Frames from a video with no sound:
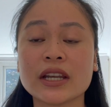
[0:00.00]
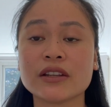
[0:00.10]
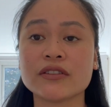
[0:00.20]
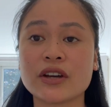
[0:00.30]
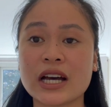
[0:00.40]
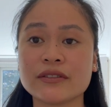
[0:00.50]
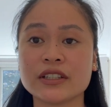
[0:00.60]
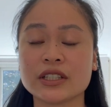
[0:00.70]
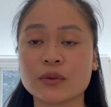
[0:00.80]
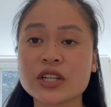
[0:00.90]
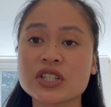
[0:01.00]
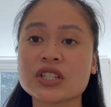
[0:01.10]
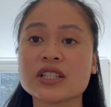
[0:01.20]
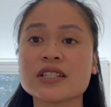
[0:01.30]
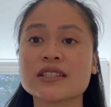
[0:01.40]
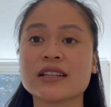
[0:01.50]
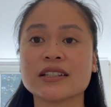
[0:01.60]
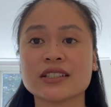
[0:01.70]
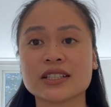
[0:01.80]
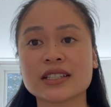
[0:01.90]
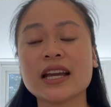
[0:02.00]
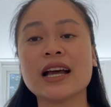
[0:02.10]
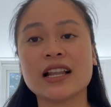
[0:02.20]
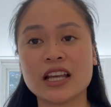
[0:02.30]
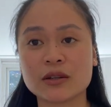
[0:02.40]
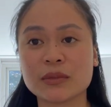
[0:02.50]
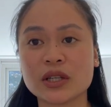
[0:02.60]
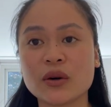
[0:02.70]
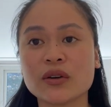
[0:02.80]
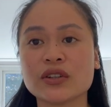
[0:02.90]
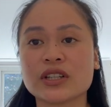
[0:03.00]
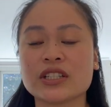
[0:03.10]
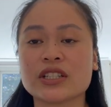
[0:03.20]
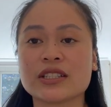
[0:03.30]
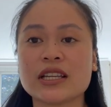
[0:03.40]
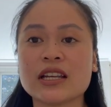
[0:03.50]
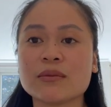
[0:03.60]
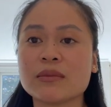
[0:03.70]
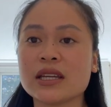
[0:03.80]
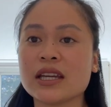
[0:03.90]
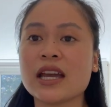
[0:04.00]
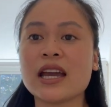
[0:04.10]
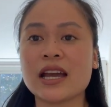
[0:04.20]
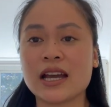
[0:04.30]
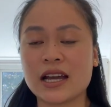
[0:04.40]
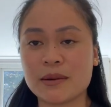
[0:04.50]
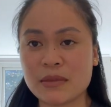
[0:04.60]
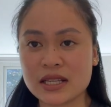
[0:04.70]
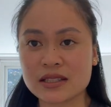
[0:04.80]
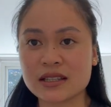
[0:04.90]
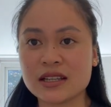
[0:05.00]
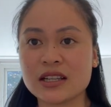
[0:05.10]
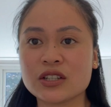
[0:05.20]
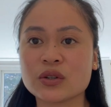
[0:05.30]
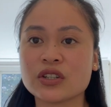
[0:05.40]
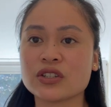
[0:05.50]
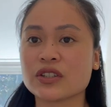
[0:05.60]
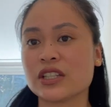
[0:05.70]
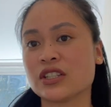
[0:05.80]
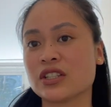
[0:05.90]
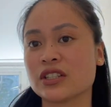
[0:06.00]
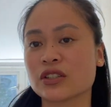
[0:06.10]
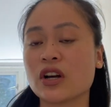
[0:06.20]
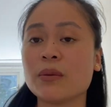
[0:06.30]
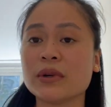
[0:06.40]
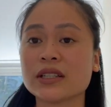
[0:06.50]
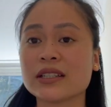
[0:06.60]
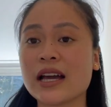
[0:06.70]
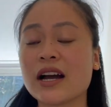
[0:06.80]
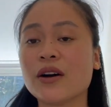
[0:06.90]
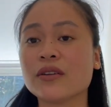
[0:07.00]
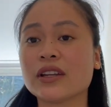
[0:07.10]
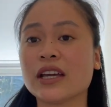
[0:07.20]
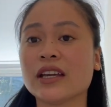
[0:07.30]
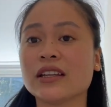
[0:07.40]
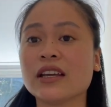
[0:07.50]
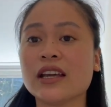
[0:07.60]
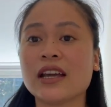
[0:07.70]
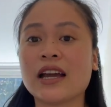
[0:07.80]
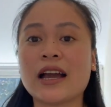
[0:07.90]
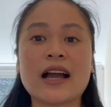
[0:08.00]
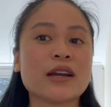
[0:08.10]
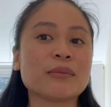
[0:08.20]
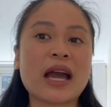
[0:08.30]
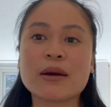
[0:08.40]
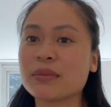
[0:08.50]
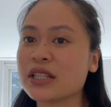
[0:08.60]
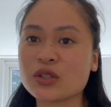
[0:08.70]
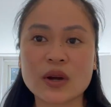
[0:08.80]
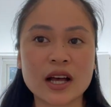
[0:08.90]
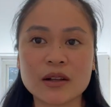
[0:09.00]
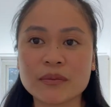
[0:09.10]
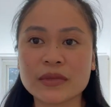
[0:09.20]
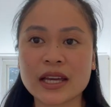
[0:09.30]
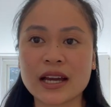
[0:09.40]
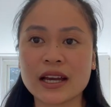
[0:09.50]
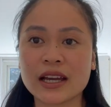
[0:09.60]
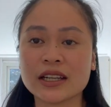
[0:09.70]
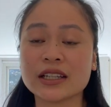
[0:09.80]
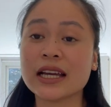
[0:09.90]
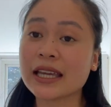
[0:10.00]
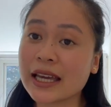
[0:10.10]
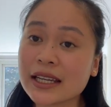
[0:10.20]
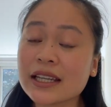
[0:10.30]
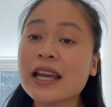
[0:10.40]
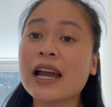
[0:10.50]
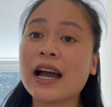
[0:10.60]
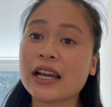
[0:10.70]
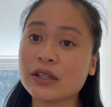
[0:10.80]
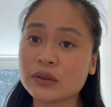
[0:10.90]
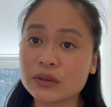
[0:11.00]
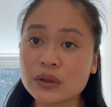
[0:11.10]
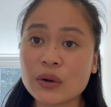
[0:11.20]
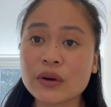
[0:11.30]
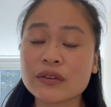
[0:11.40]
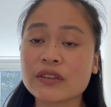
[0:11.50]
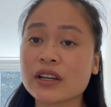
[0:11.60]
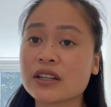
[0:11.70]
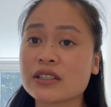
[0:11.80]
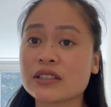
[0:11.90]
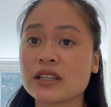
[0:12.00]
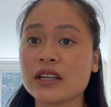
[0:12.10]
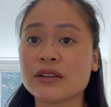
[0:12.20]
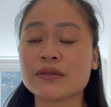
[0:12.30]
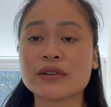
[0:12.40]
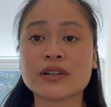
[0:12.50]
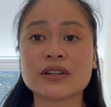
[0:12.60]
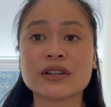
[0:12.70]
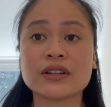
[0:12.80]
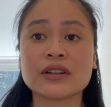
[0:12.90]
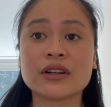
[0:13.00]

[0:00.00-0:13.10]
if you have any questions, that just let me know. You can just send me a message, or you can just comment down, and I'm happy to help. Yeah, and again, I don't know if there's any further